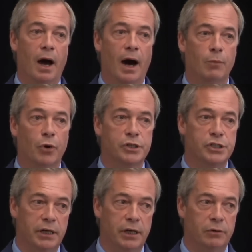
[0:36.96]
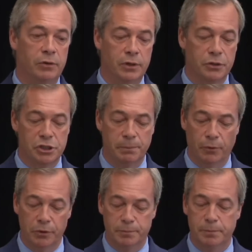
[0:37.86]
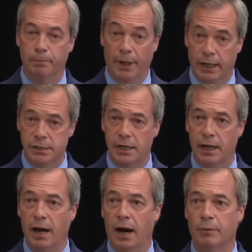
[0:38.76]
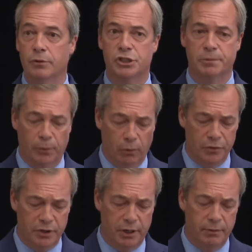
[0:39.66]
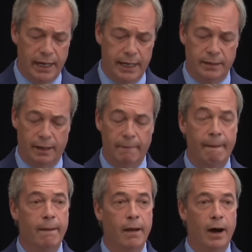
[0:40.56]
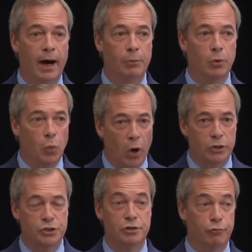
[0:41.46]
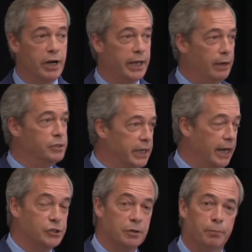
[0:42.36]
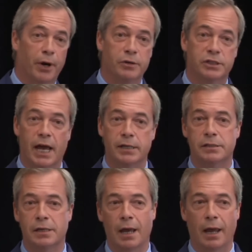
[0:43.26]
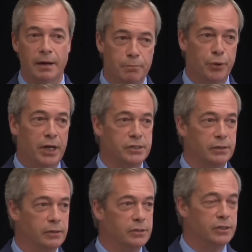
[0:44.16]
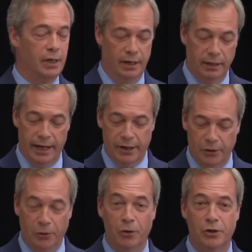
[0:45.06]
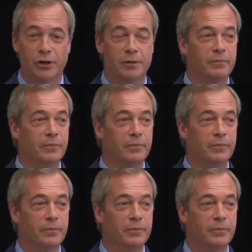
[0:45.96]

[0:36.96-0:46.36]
I will continue to support the party. I will support the new leader. I will watch the renegotiation process in Brussels like a hawk